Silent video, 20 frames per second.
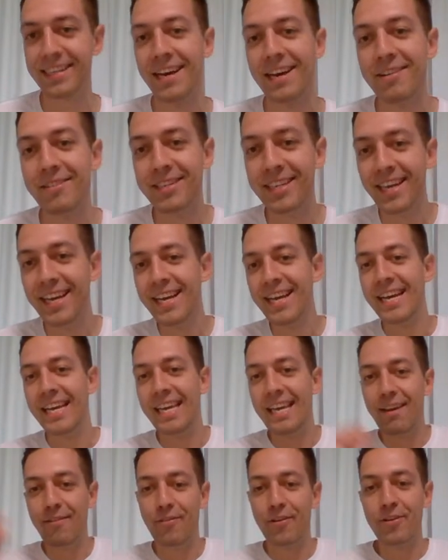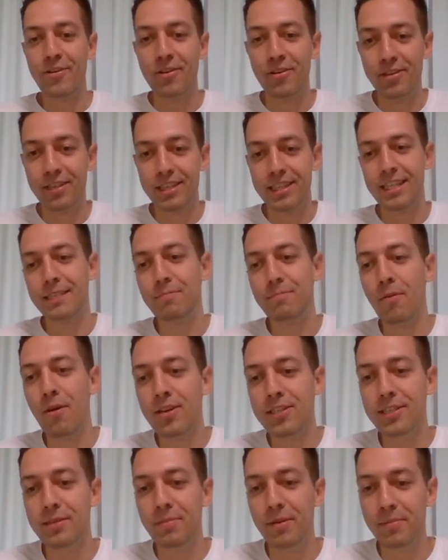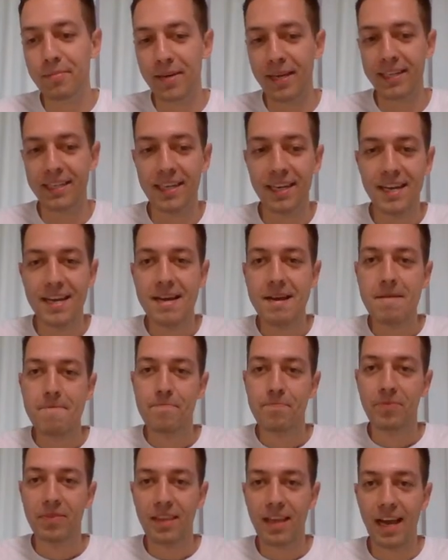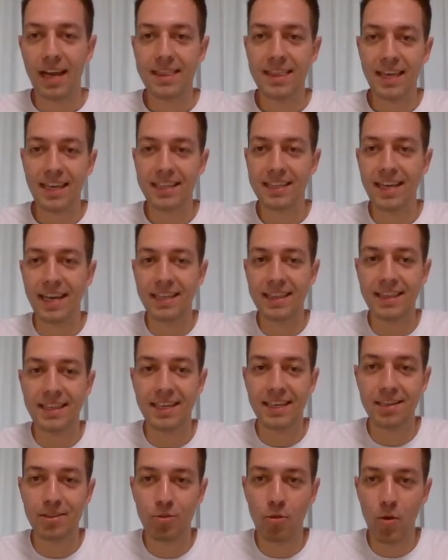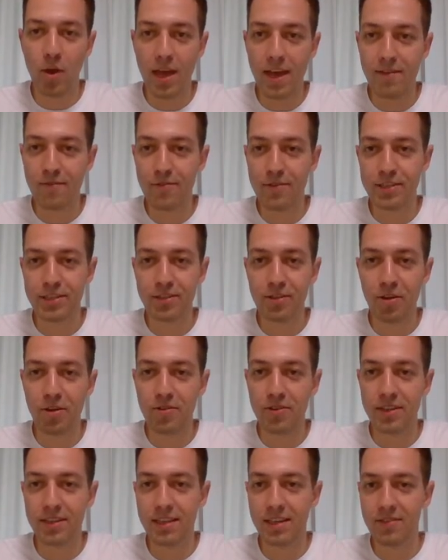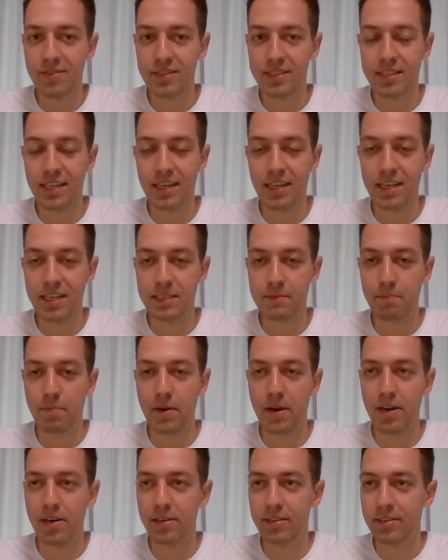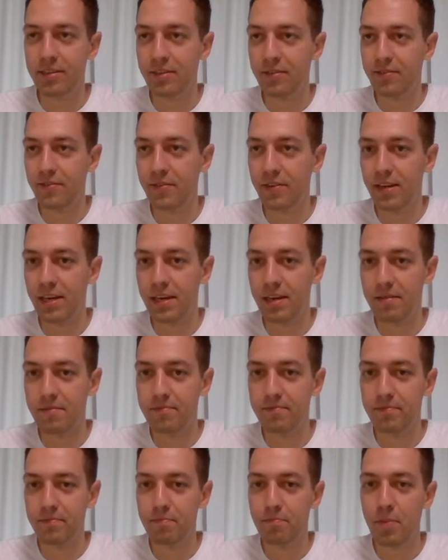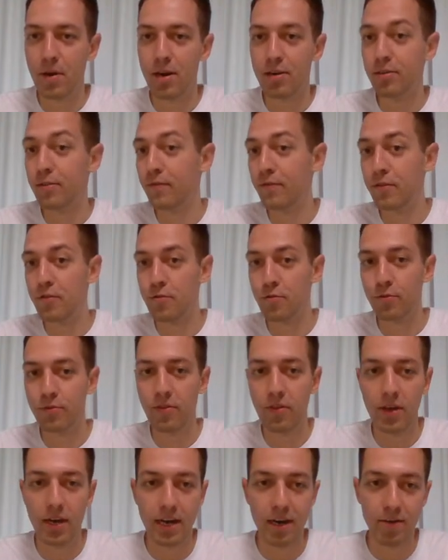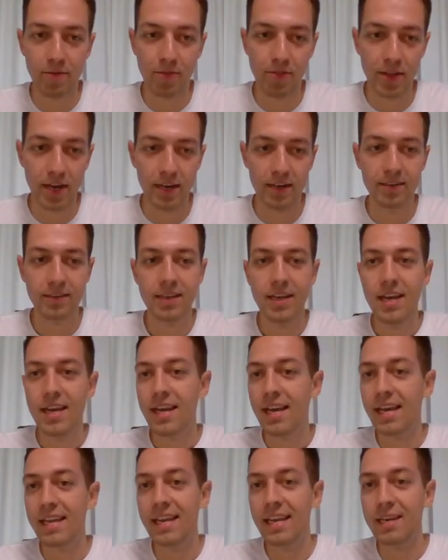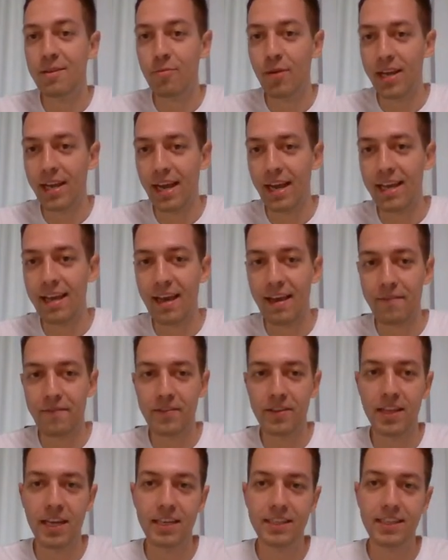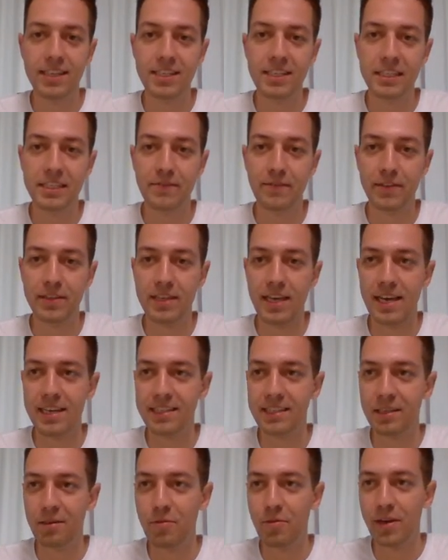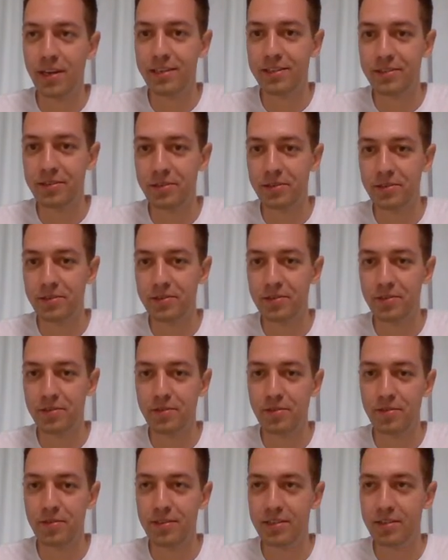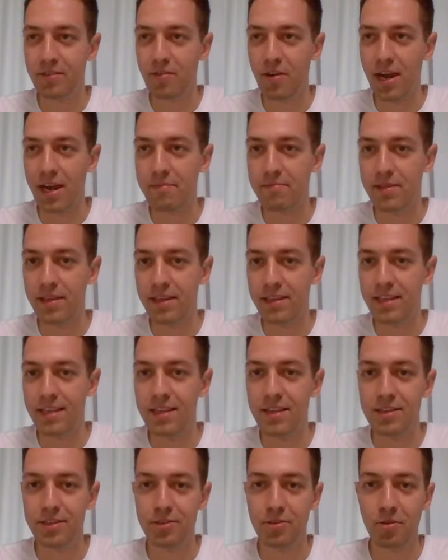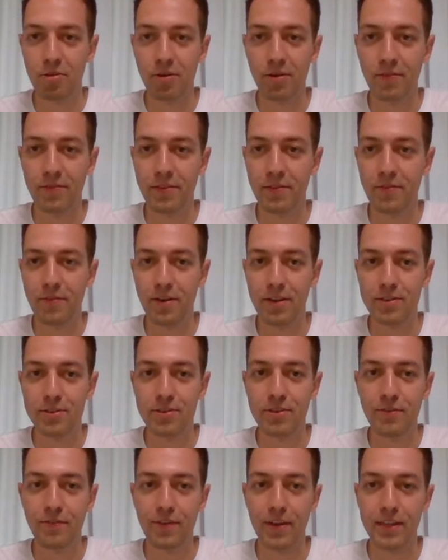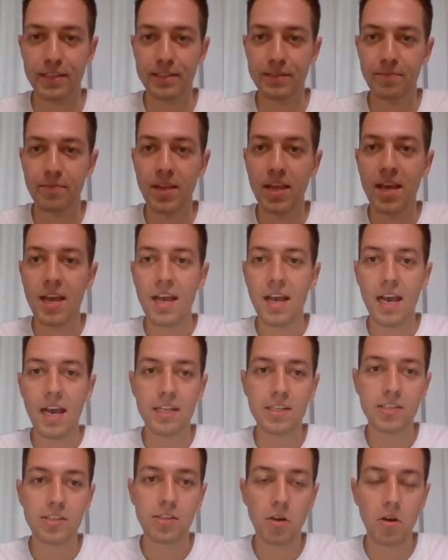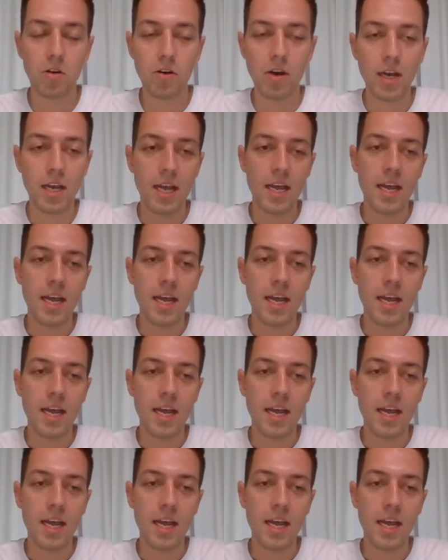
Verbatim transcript: out, if at all it is possible. But I think that uh, to every story there is at least part of um, part of truth out there. And anyway, I, I feel like this is fantastic way to, to, to describe the, the, the story of the French defense. And so